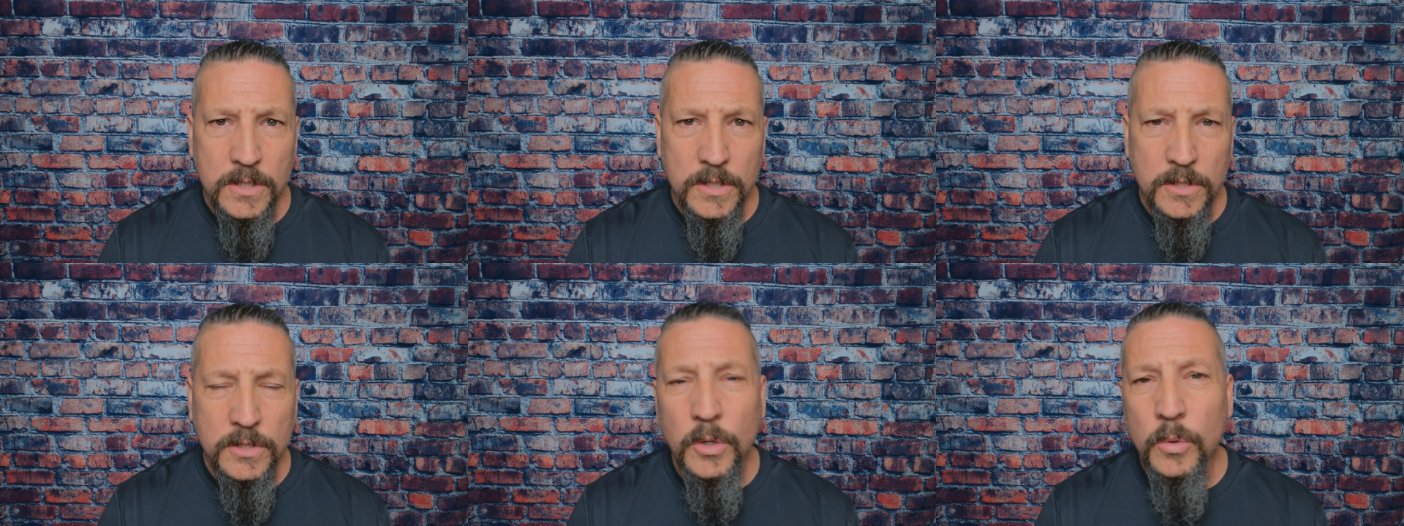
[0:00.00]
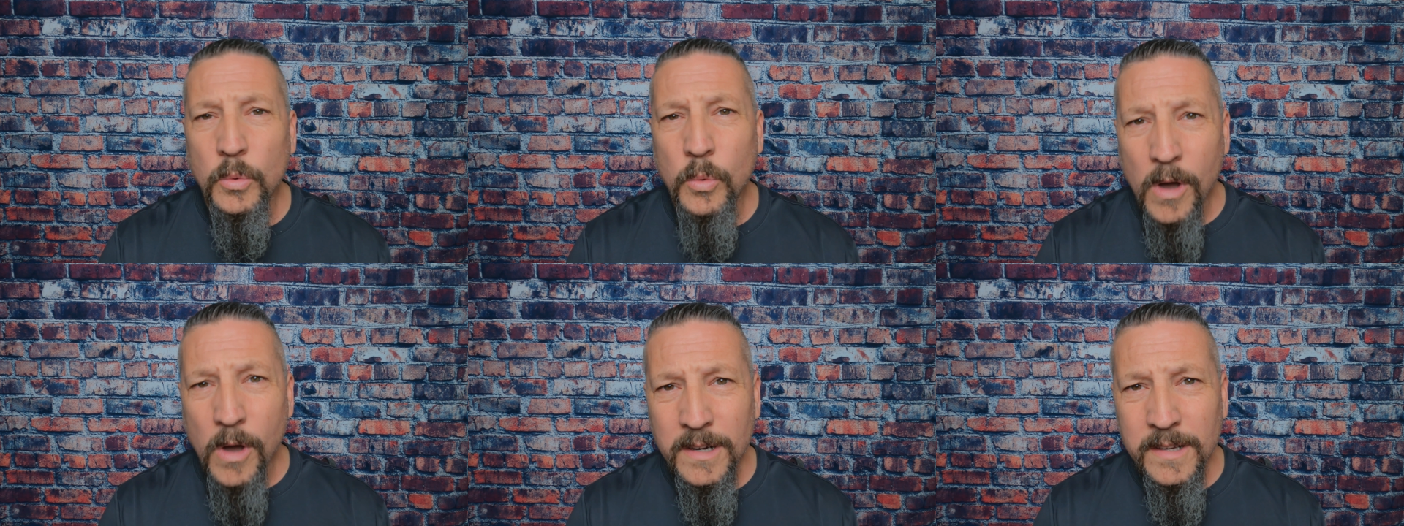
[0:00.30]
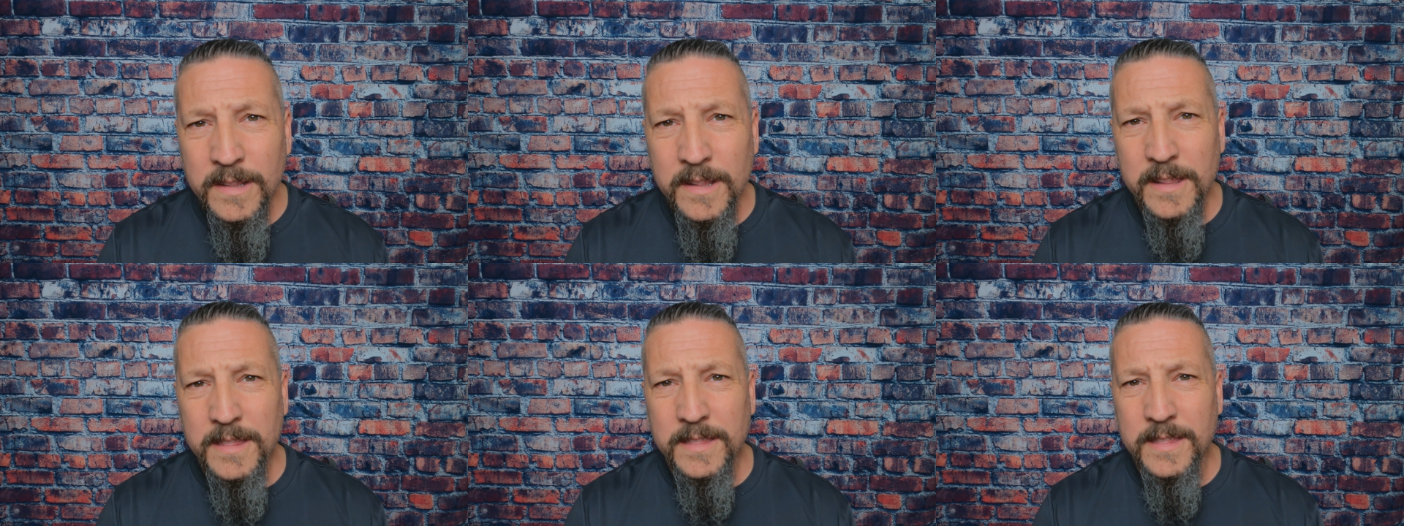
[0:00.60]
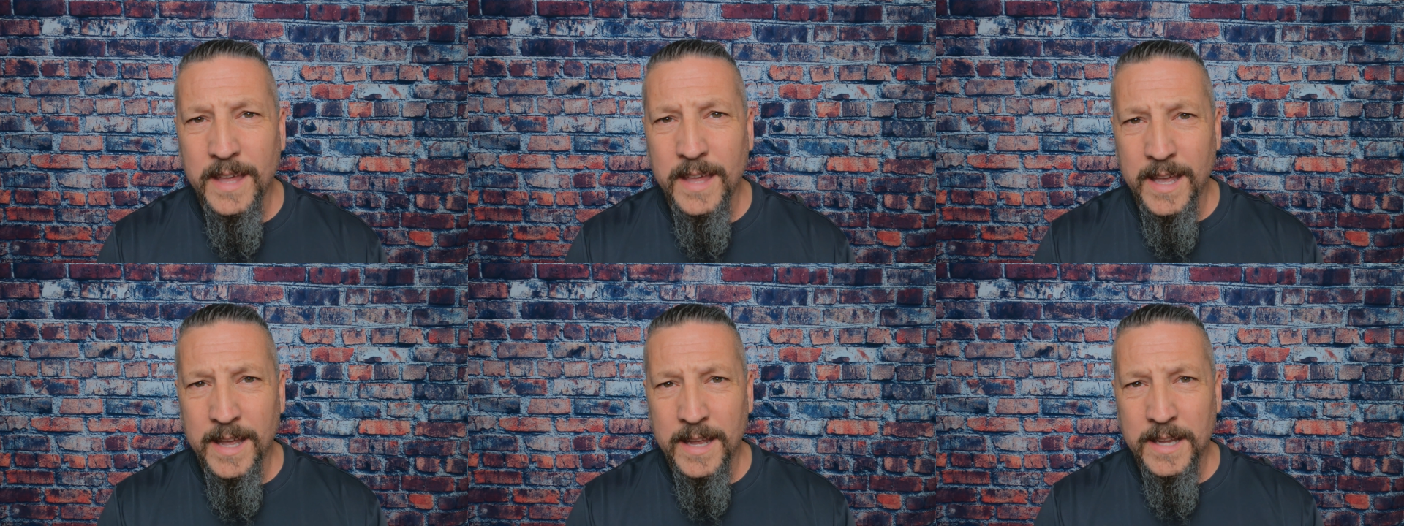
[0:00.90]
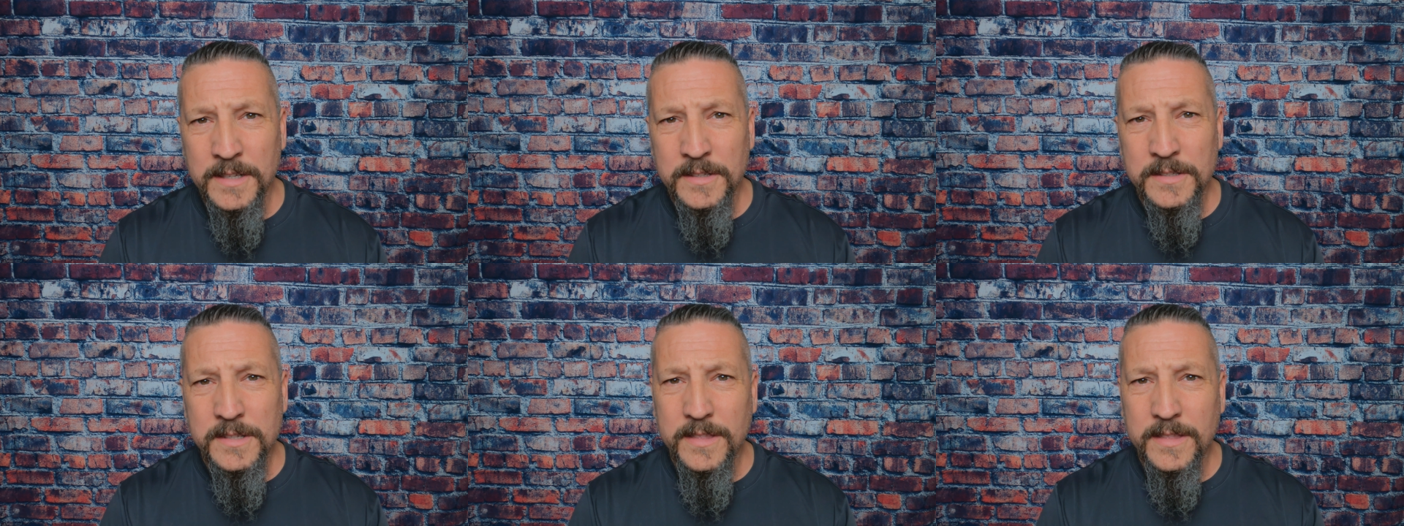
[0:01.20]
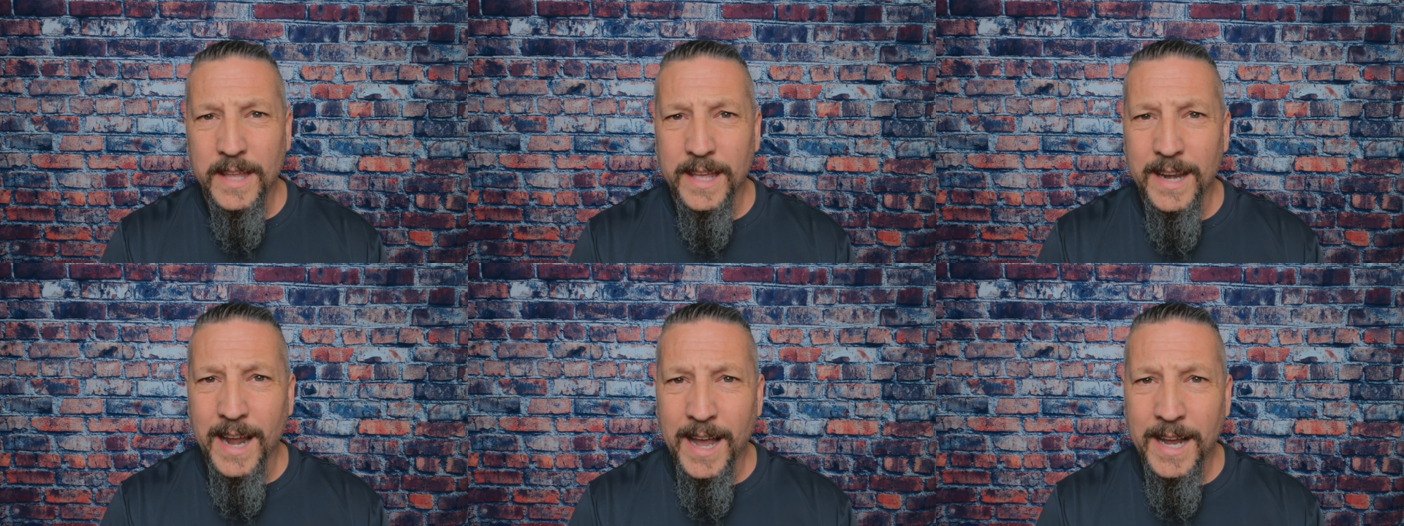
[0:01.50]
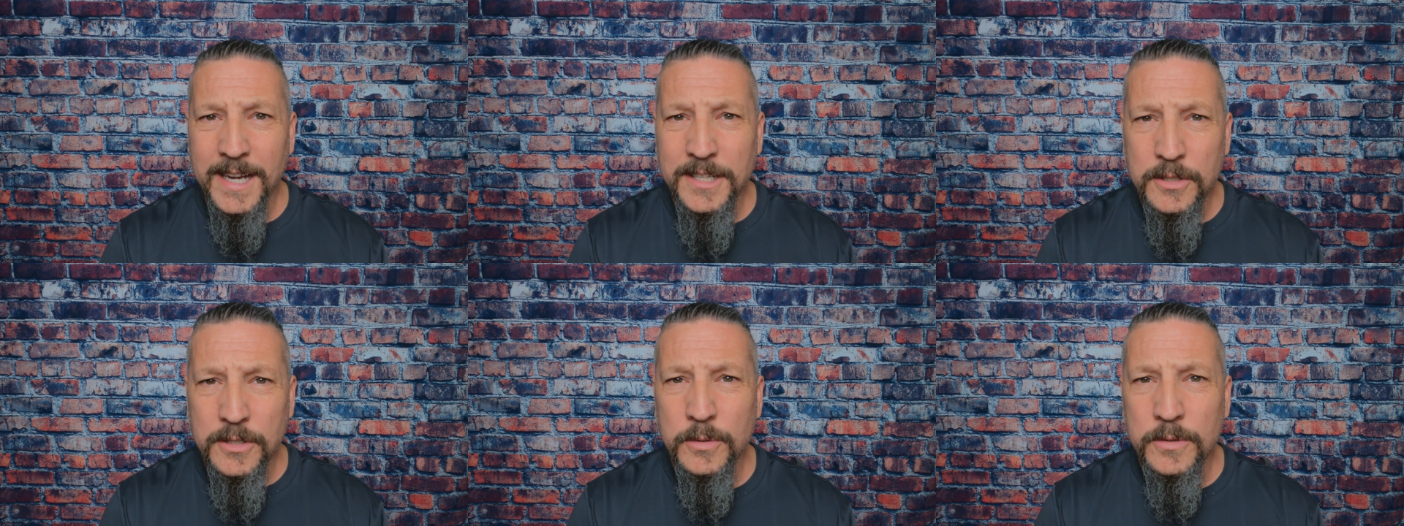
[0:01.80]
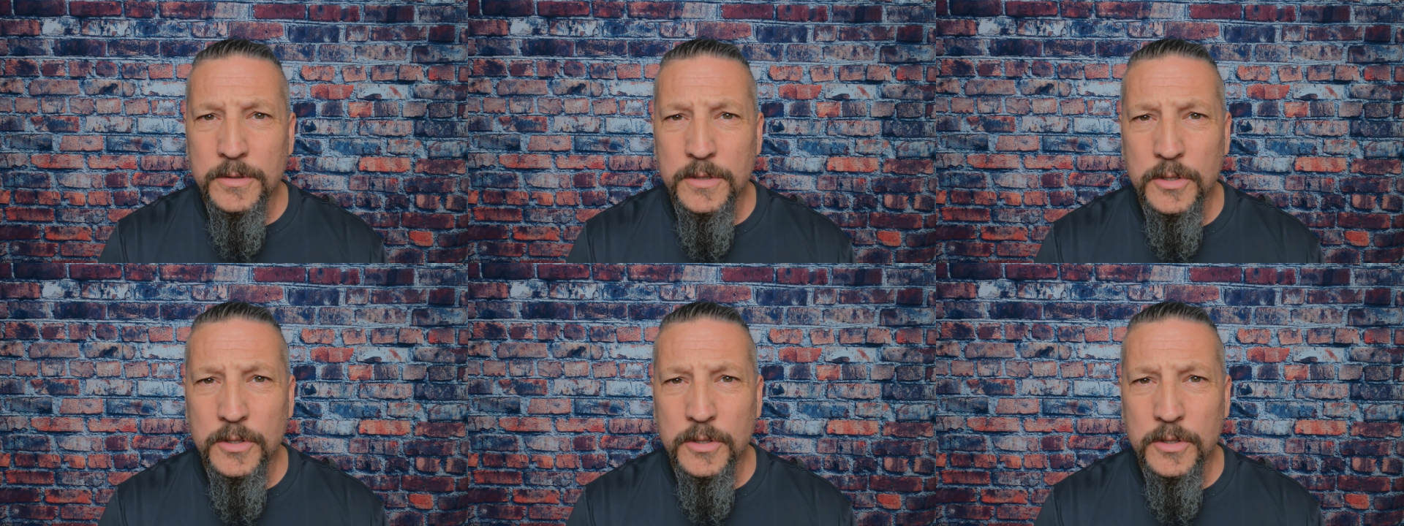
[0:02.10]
So one of the things that I do as